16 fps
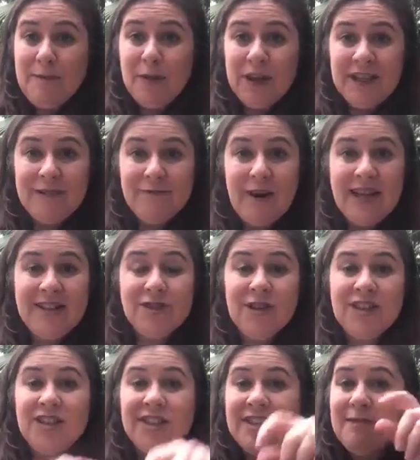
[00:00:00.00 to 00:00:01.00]
putting the right
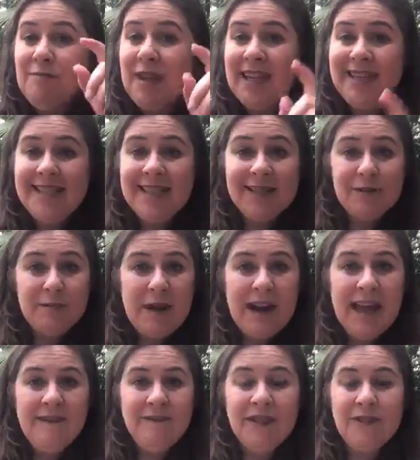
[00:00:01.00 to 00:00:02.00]
structures in place, it's
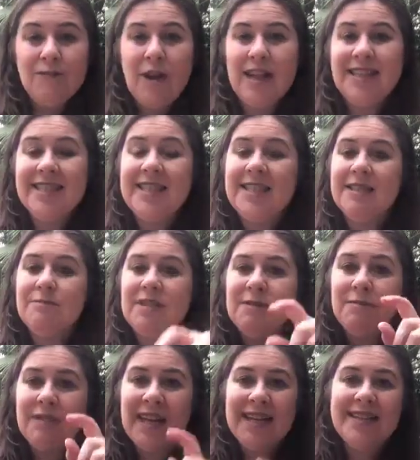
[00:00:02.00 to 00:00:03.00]
about having the right systems
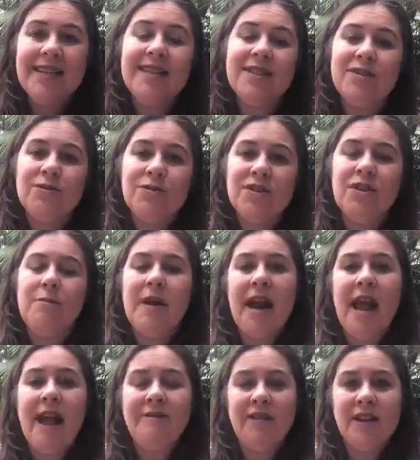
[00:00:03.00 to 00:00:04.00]
in place, and it's also about
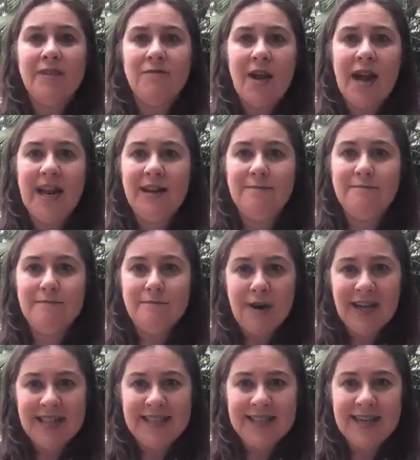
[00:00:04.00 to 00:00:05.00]
having the right
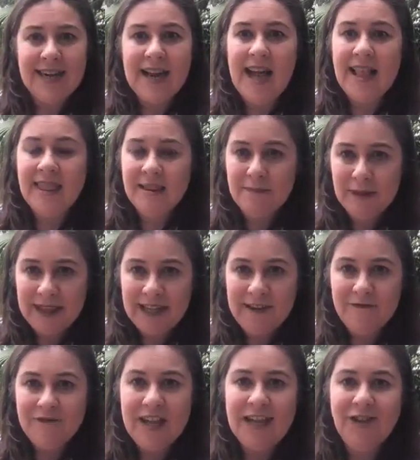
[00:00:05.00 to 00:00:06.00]
mindset and the
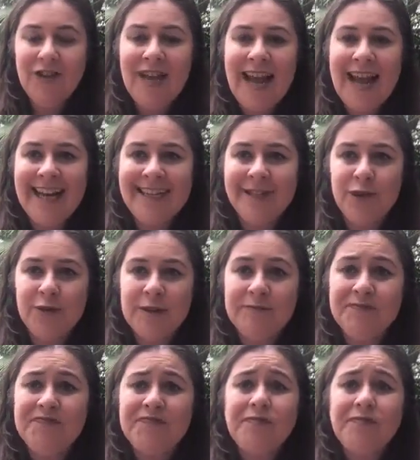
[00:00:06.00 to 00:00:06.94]
belief that you can do it.